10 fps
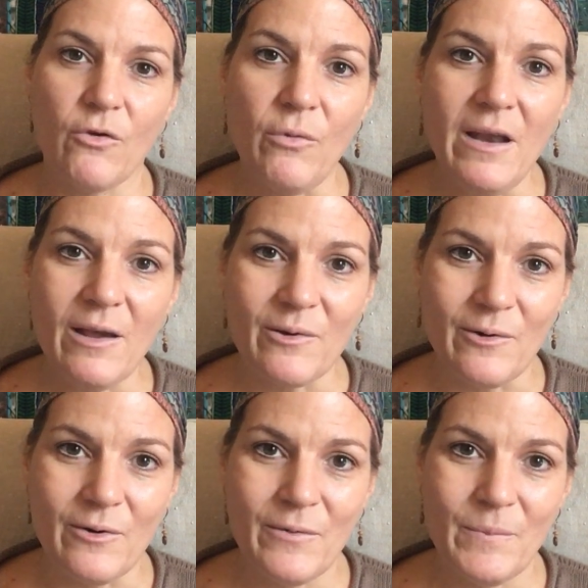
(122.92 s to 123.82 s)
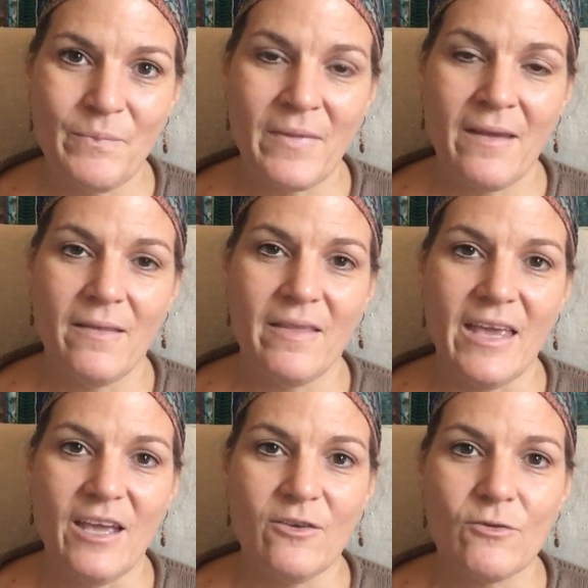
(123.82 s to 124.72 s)
critical
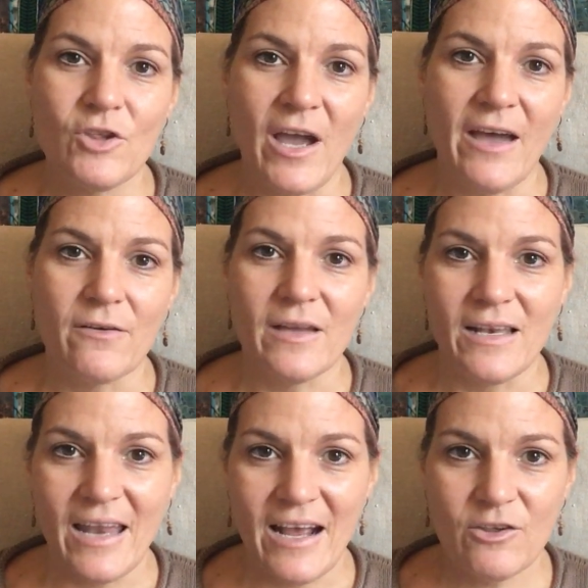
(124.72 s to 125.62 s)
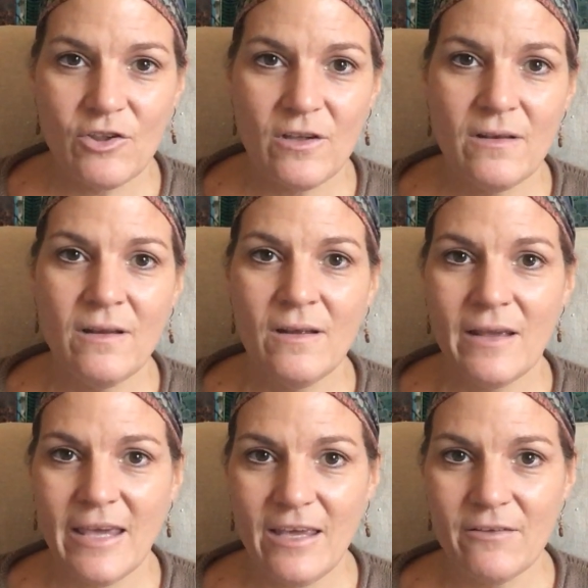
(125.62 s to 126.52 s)
the inner child connection,
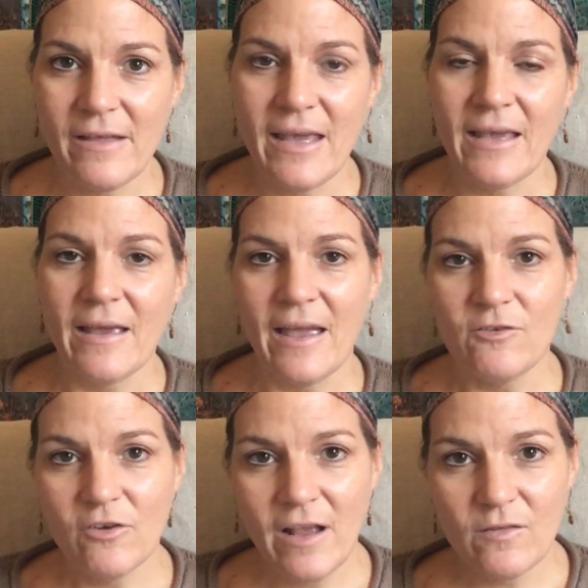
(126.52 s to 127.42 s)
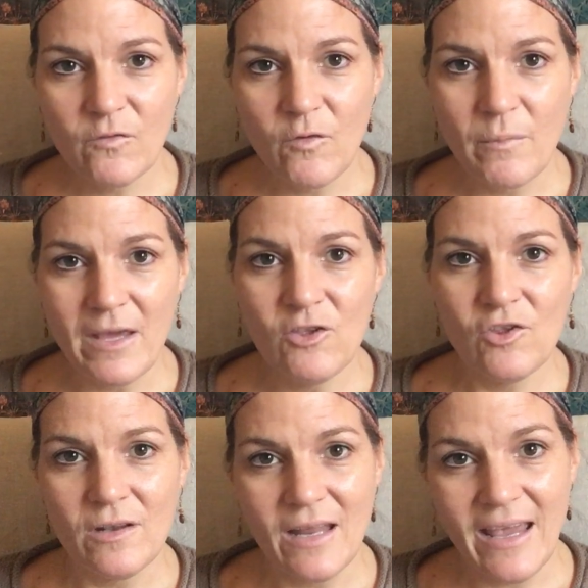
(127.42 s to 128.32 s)
healing, and
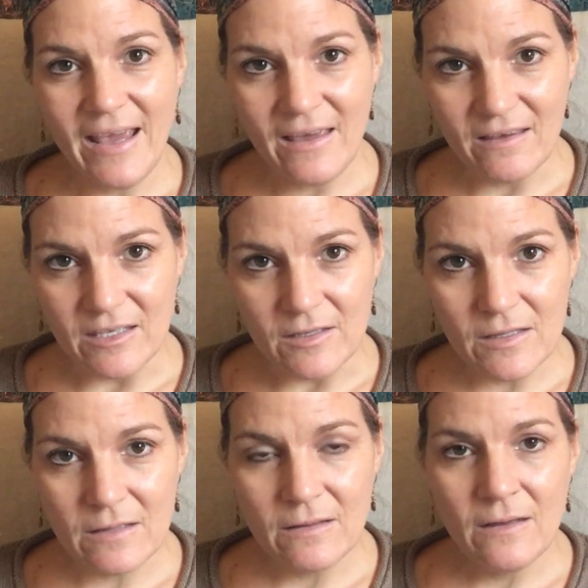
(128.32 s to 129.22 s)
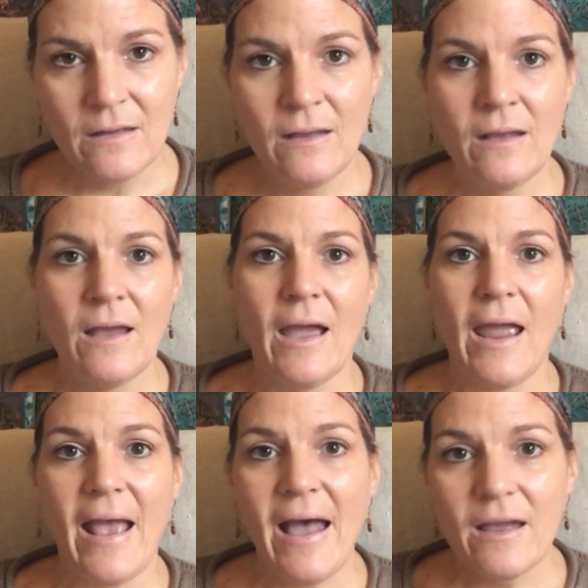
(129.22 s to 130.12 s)
transformation is
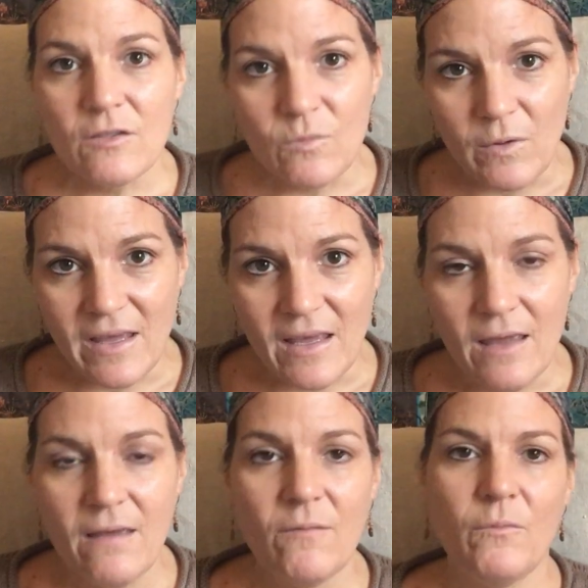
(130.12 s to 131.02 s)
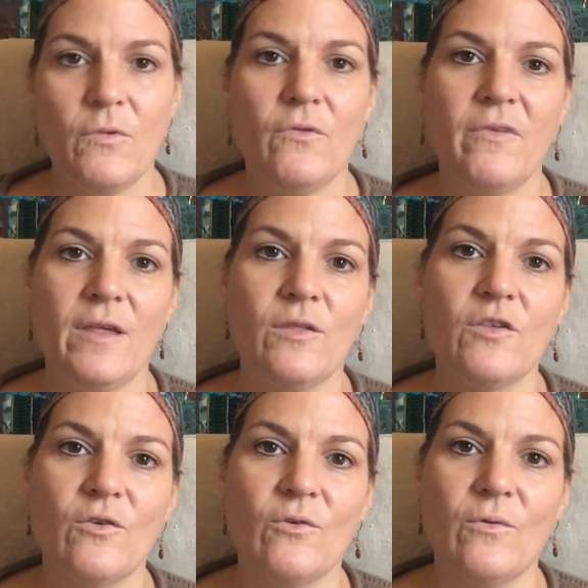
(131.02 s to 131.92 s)
as we move
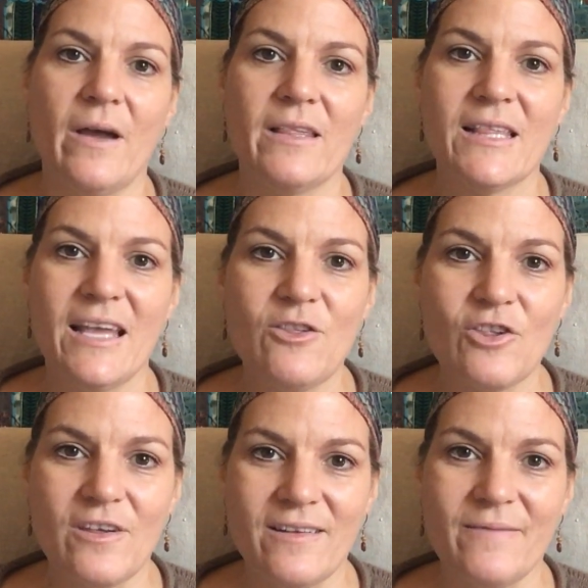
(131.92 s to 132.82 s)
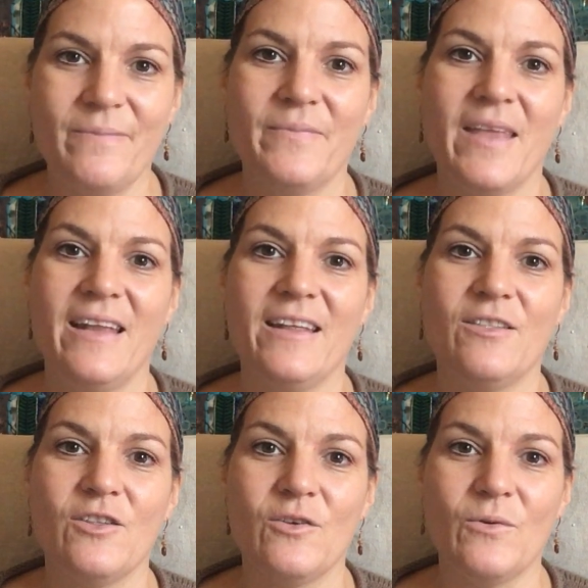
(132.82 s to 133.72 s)
into ascension and
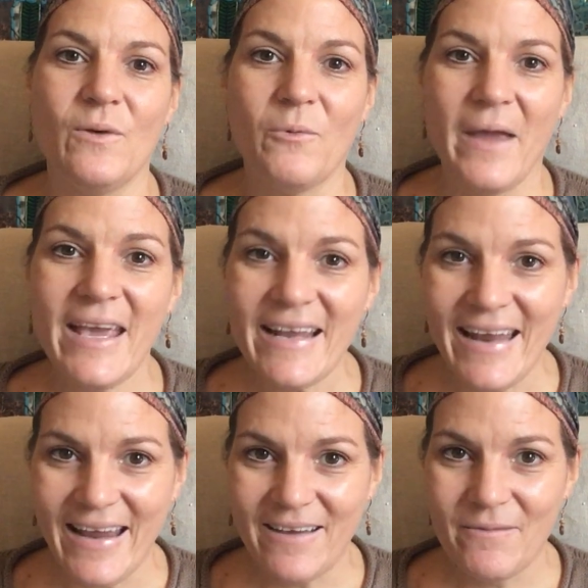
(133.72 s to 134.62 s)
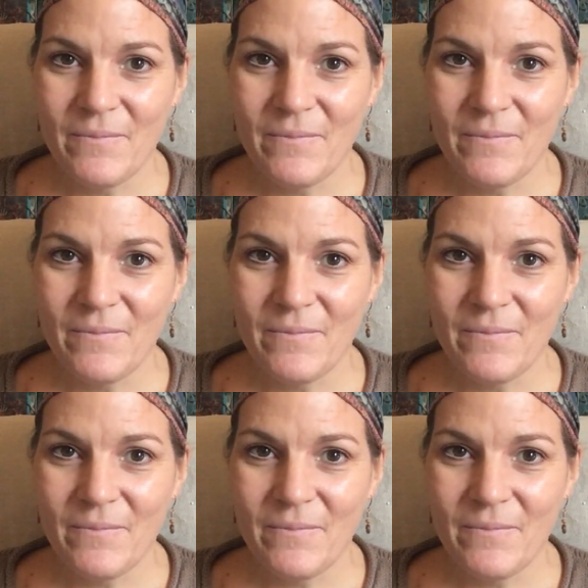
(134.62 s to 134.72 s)
into awakening.